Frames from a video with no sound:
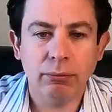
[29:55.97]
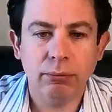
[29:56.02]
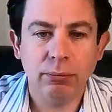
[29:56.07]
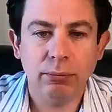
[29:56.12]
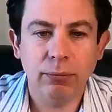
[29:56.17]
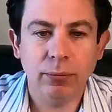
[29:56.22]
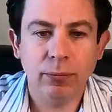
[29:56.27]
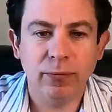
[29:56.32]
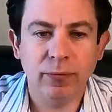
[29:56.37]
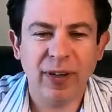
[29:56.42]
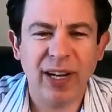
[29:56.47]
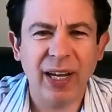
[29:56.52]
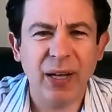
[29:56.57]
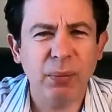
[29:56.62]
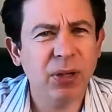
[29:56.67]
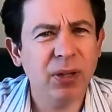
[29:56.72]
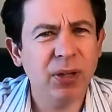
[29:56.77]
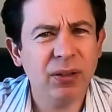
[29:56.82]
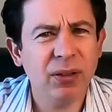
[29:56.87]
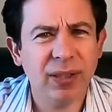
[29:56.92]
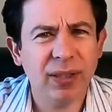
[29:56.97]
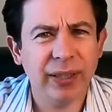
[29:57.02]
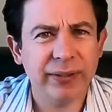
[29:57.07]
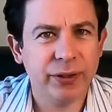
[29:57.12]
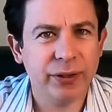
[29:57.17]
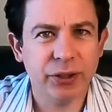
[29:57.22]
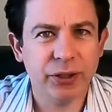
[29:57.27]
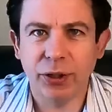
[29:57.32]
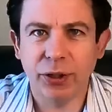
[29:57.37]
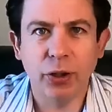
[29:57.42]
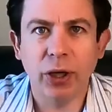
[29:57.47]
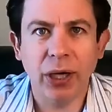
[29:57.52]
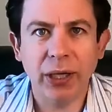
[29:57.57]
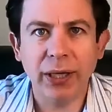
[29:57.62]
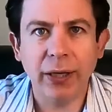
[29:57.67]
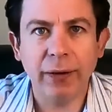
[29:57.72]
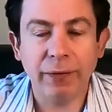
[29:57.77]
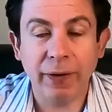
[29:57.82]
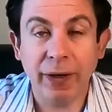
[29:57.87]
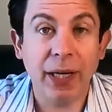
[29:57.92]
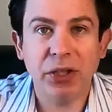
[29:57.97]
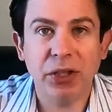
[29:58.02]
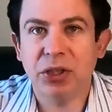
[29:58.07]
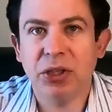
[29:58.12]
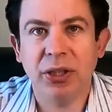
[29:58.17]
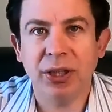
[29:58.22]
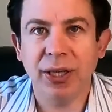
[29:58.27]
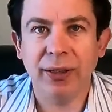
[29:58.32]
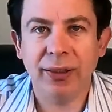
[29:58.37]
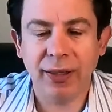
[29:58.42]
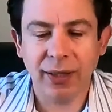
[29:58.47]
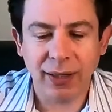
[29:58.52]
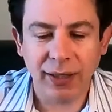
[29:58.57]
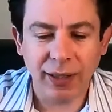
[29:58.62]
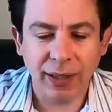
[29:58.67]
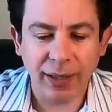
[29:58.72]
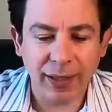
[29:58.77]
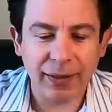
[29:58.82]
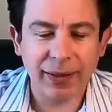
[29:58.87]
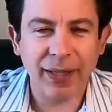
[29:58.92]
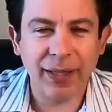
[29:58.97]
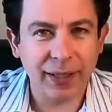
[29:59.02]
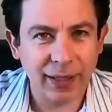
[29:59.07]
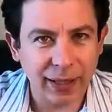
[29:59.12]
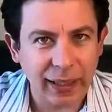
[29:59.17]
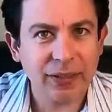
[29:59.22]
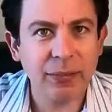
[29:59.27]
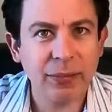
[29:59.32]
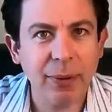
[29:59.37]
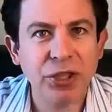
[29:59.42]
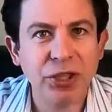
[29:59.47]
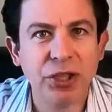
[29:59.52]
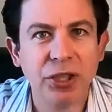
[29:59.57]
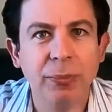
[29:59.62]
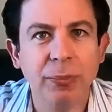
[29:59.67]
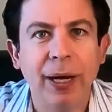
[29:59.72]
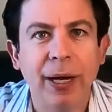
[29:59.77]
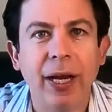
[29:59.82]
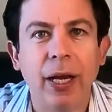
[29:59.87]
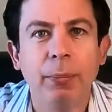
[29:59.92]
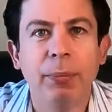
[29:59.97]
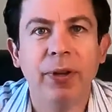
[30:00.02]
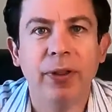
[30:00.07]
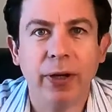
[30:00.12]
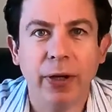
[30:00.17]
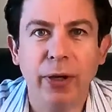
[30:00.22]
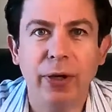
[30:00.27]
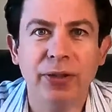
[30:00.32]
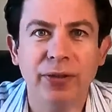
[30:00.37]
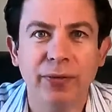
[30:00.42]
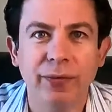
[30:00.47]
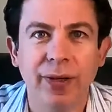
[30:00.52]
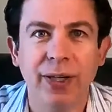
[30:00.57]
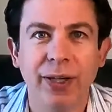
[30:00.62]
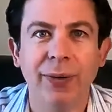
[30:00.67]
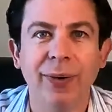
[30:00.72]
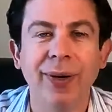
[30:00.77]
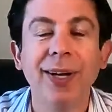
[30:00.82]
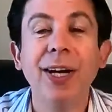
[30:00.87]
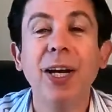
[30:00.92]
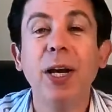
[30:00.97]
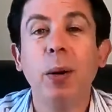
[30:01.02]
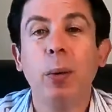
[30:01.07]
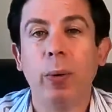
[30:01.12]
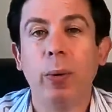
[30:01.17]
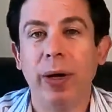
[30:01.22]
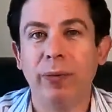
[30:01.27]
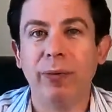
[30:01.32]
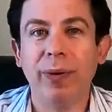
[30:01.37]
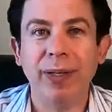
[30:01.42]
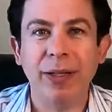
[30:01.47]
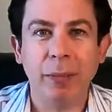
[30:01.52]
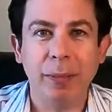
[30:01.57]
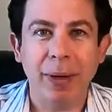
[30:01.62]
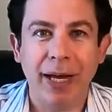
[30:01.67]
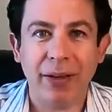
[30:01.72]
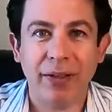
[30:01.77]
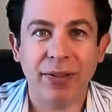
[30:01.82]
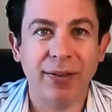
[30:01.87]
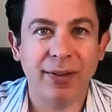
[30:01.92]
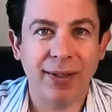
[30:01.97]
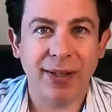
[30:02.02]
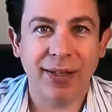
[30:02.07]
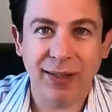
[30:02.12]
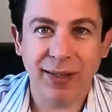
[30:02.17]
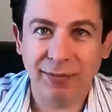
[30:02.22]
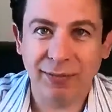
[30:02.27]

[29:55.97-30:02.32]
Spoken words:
viable, I guess, just a good idea financially. I think as I mentioned in my hyperthyroidism video, when I run the math in